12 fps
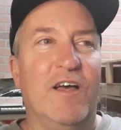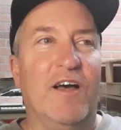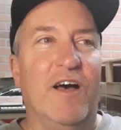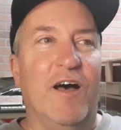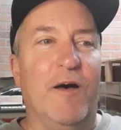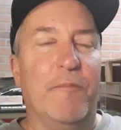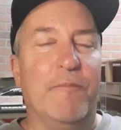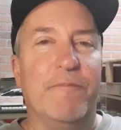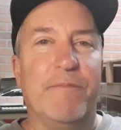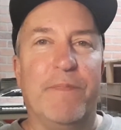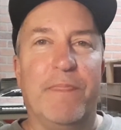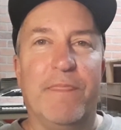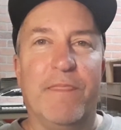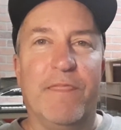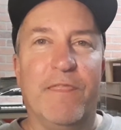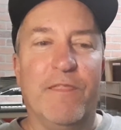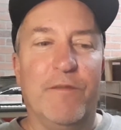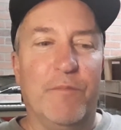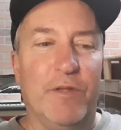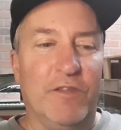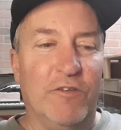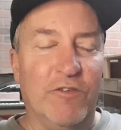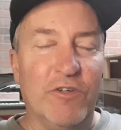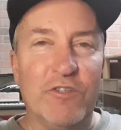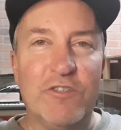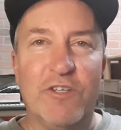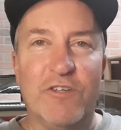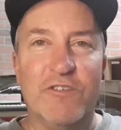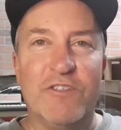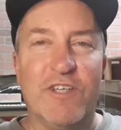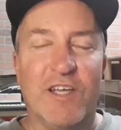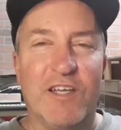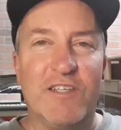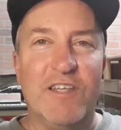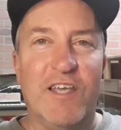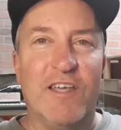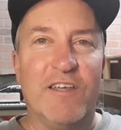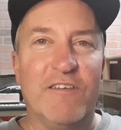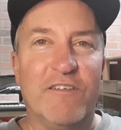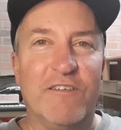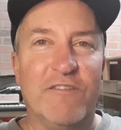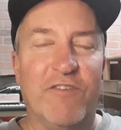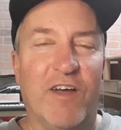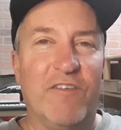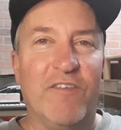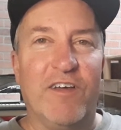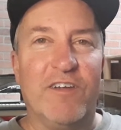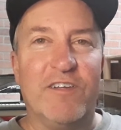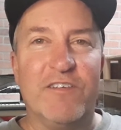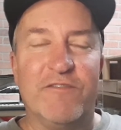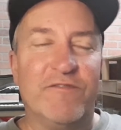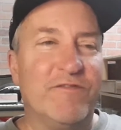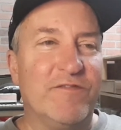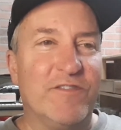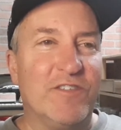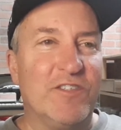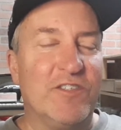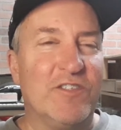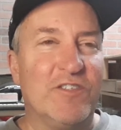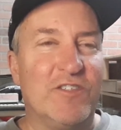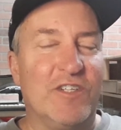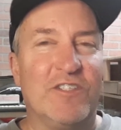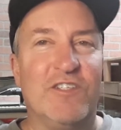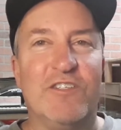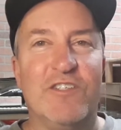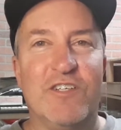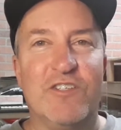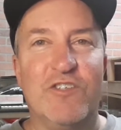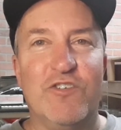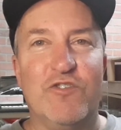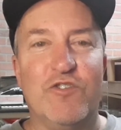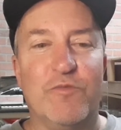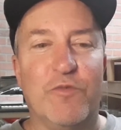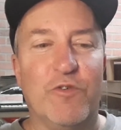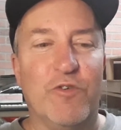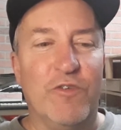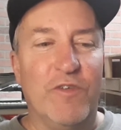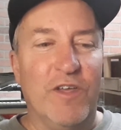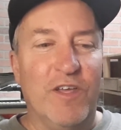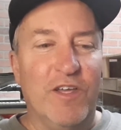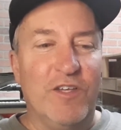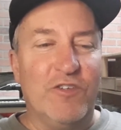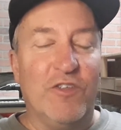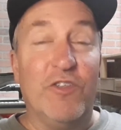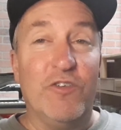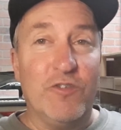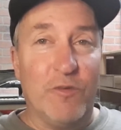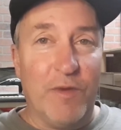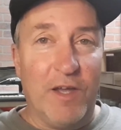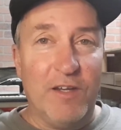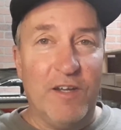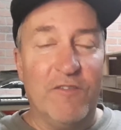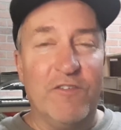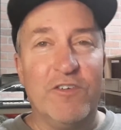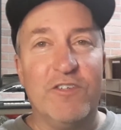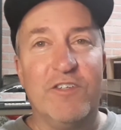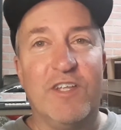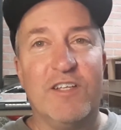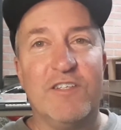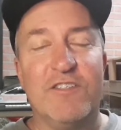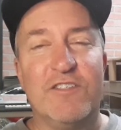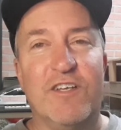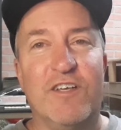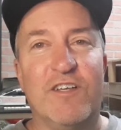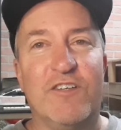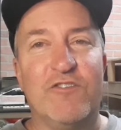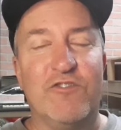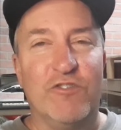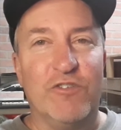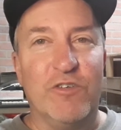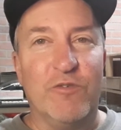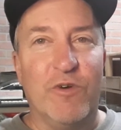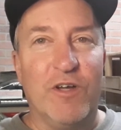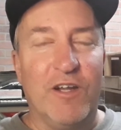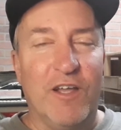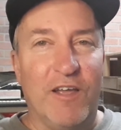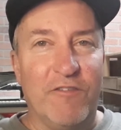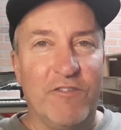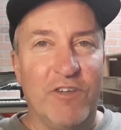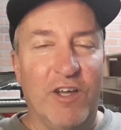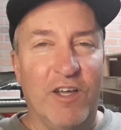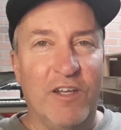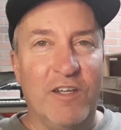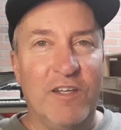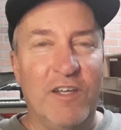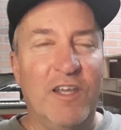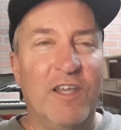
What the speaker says: But the real stones, like I say, 5 out of 66 usable. So those are my numbers. That's truly what I've done.